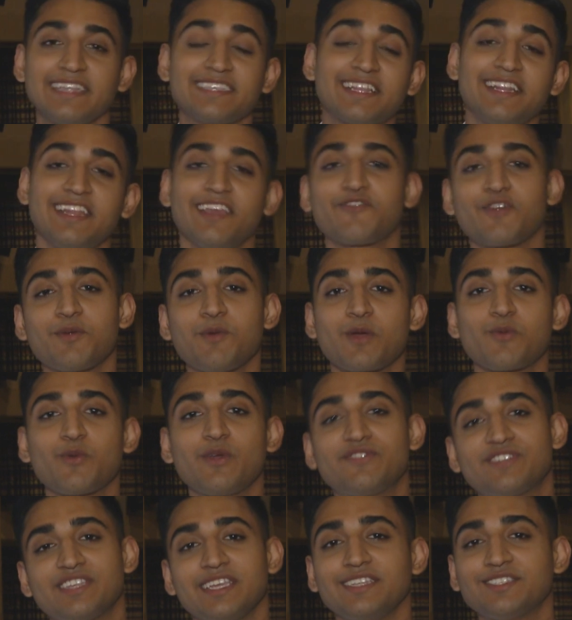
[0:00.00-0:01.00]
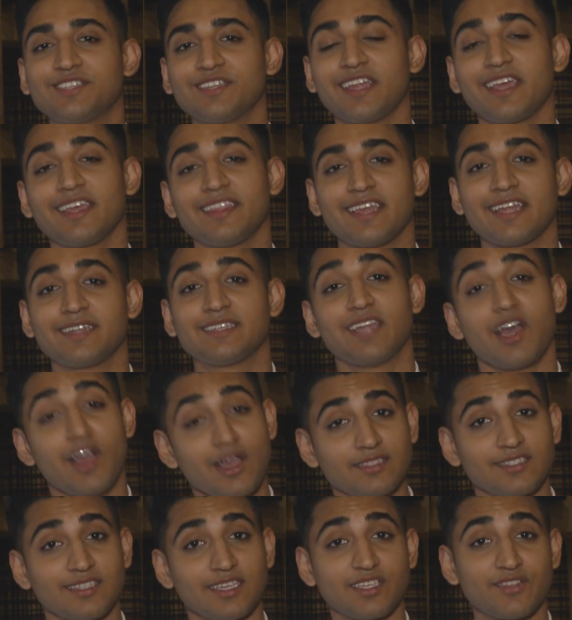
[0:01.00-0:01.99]
is clear from what we've seen today that
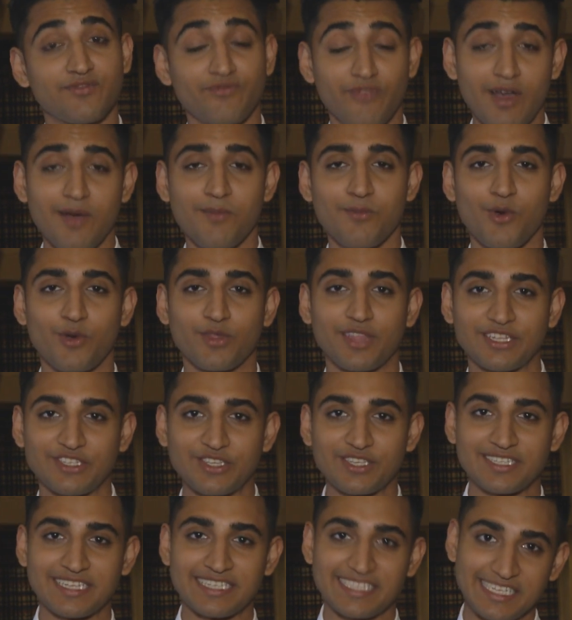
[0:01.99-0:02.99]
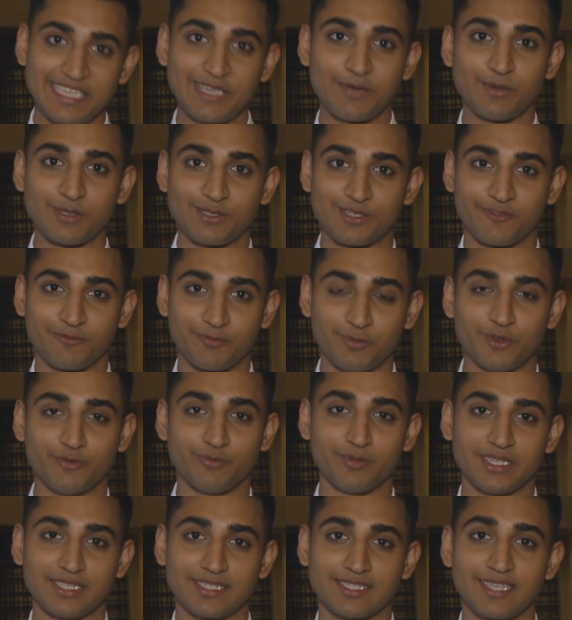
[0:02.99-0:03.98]
dance is far more than just a sequence of
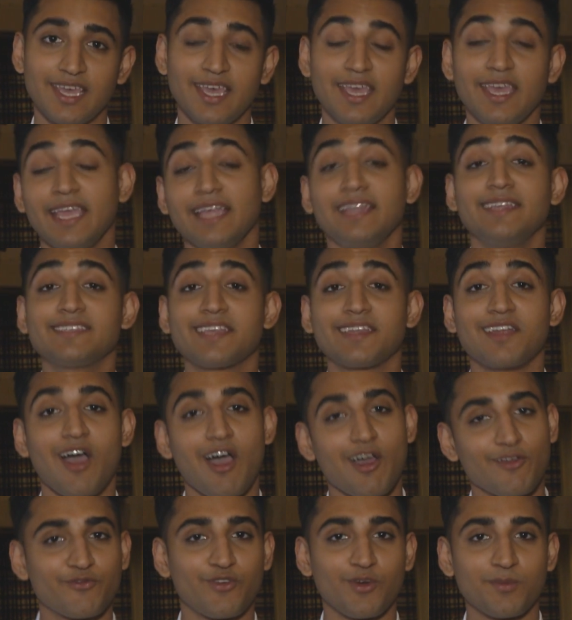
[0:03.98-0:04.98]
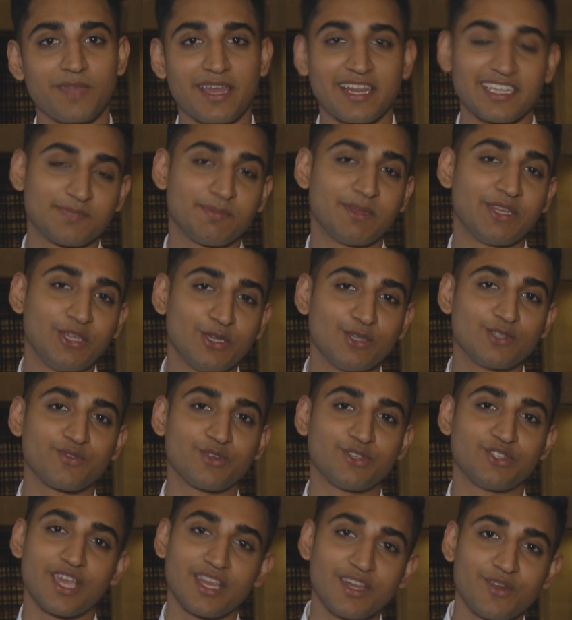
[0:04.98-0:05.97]
movements. It is an art form that has been used
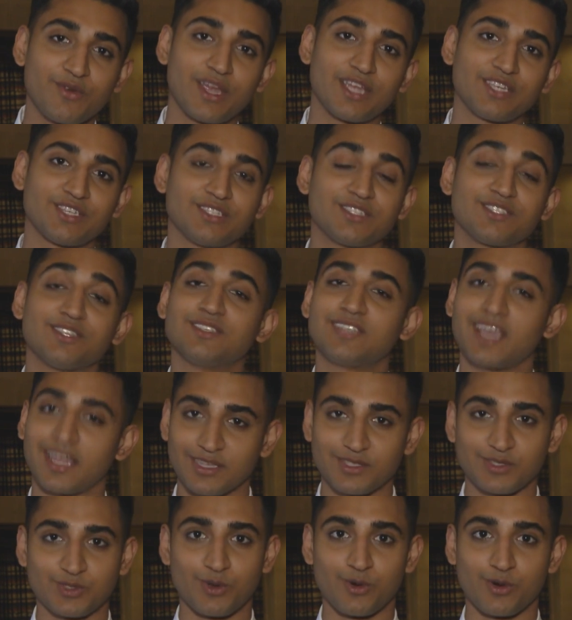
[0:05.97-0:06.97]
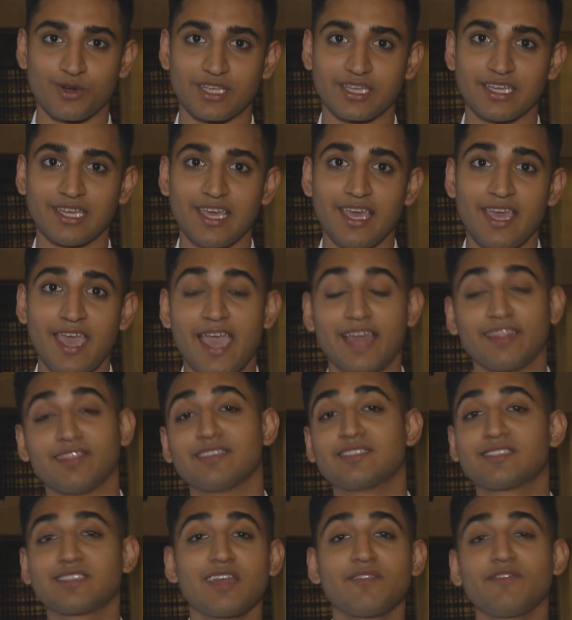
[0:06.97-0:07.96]
for generations to tell a story. And
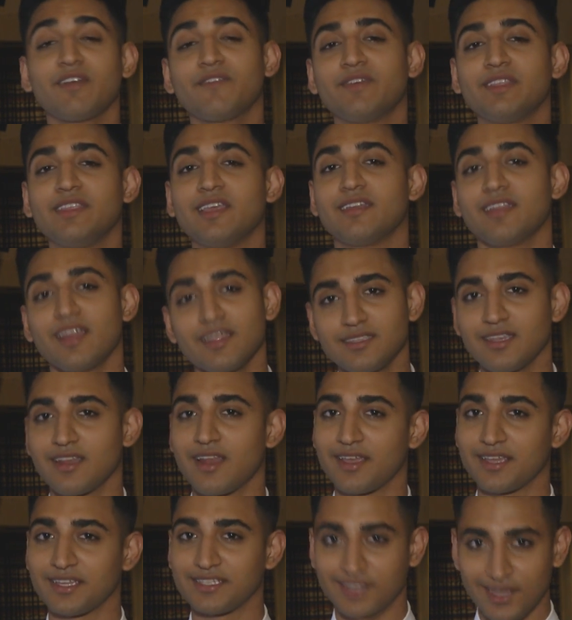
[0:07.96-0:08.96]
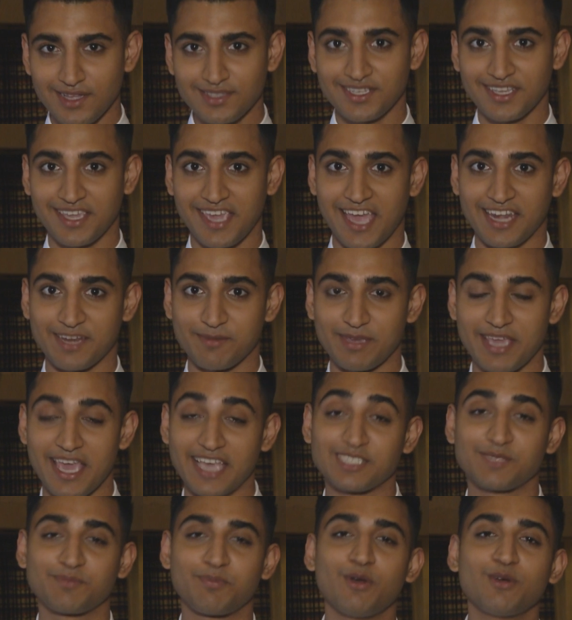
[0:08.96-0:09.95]
the Sarvavidya Natyaalaya Dance Academy
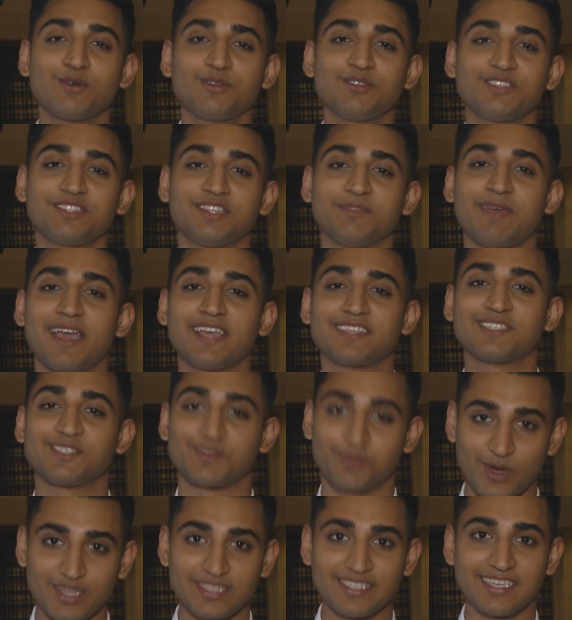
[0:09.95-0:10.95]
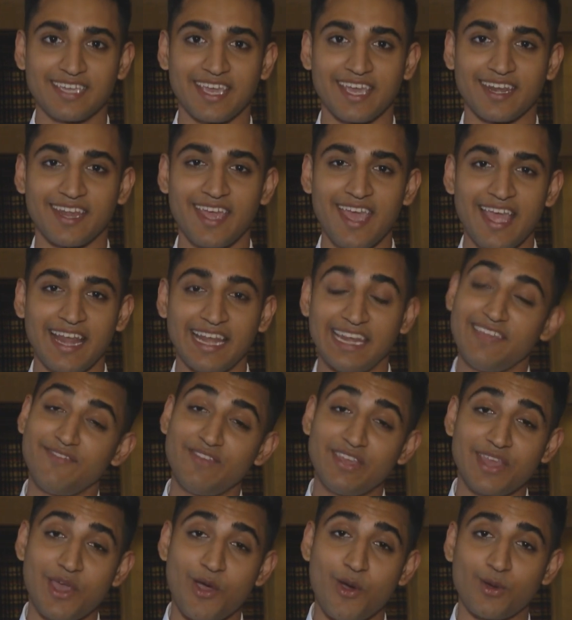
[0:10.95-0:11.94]
has spoken to the masses once again,
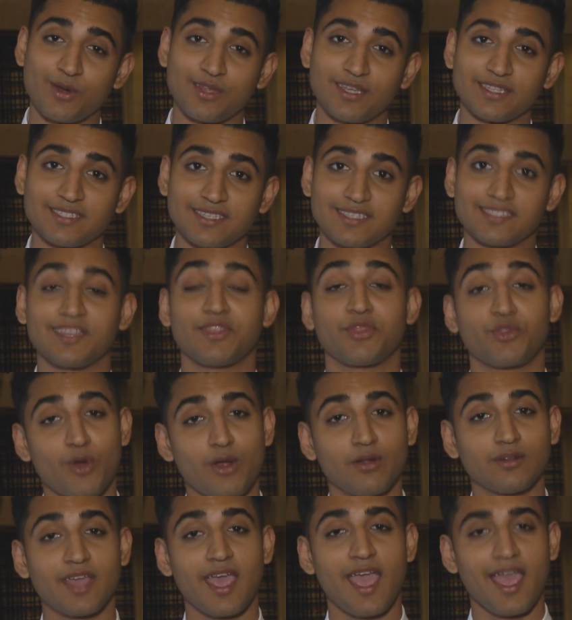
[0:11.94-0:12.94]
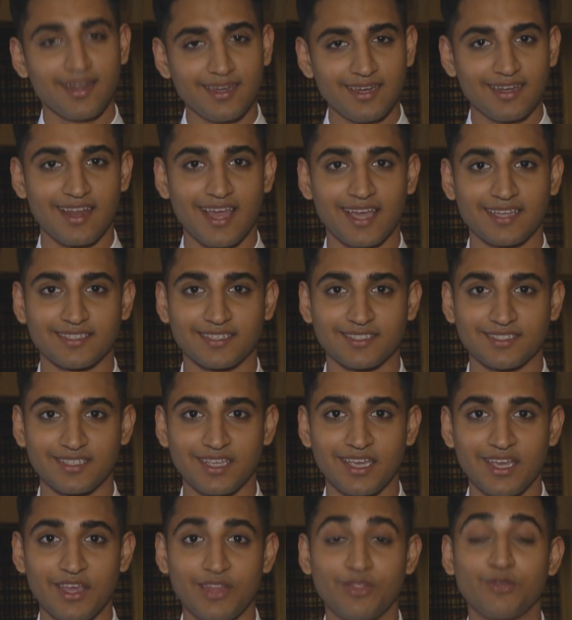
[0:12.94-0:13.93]
leaving their audiences enthralled and enlightened
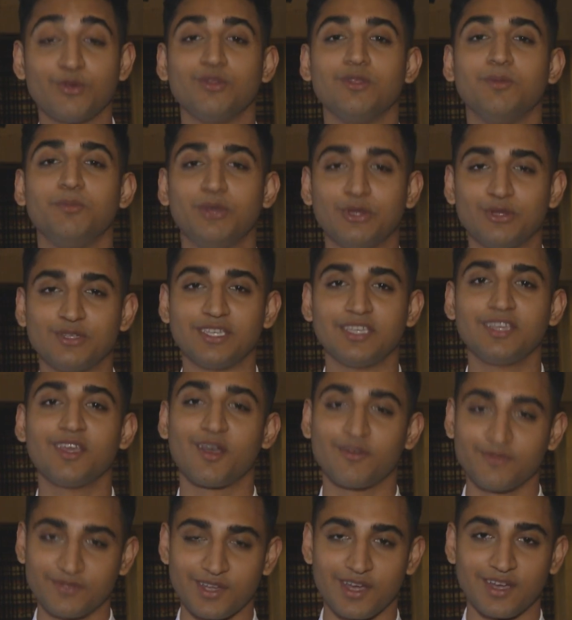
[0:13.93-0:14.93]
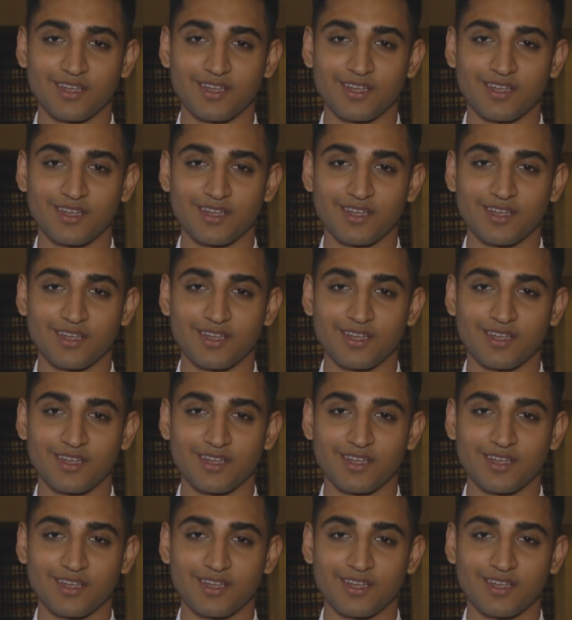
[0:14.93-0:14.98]
through the beauty of